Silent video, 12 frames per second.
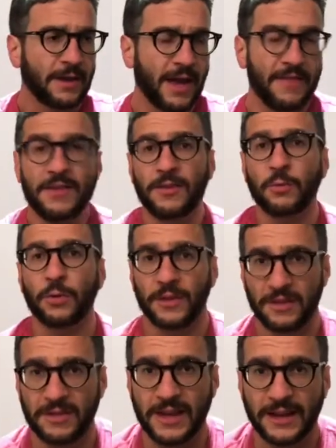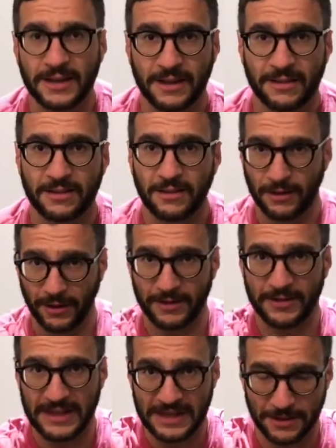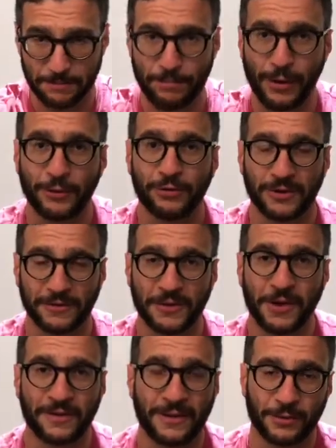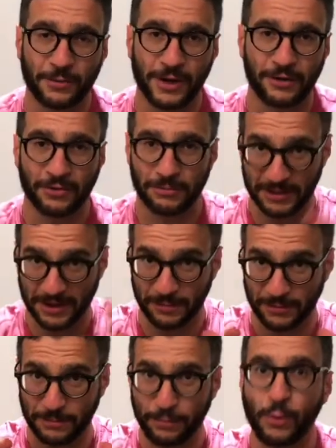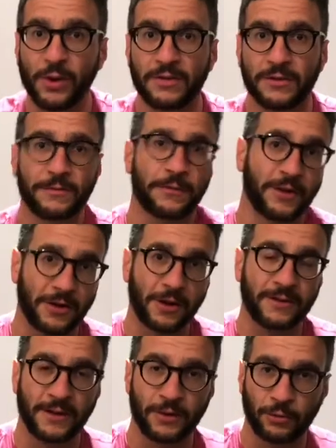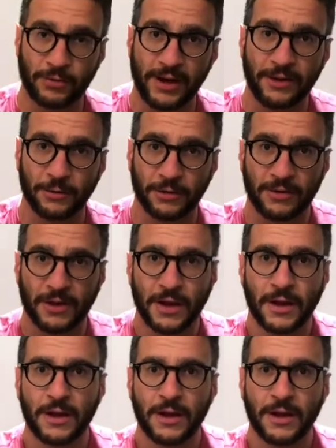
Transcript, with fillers: And this is where the sickness and the compulsion of content creation becomes a poison for the content creators.